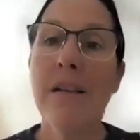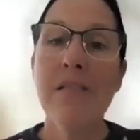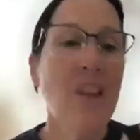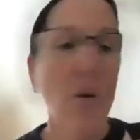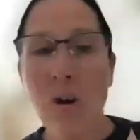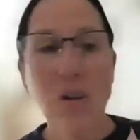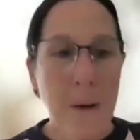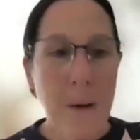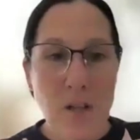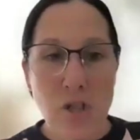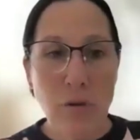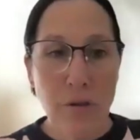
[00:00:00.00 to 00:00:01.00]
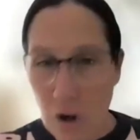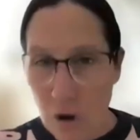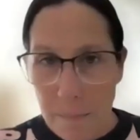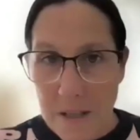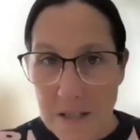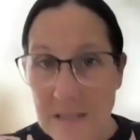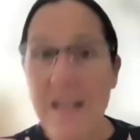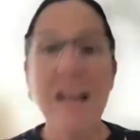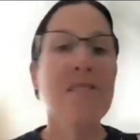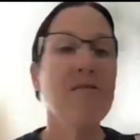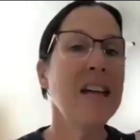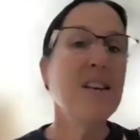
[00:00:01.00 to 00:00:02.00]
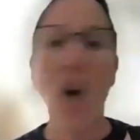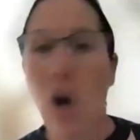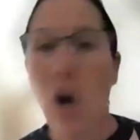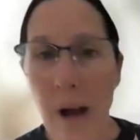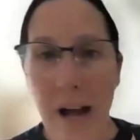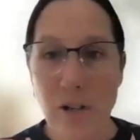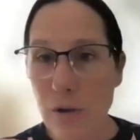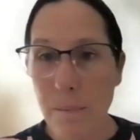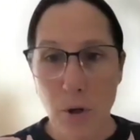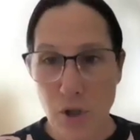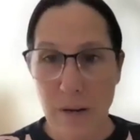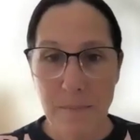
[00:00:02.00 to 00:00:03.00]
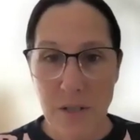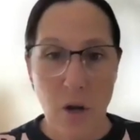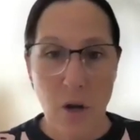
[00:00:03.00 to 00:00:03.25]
They're occupational therapists. They know how to do push-ups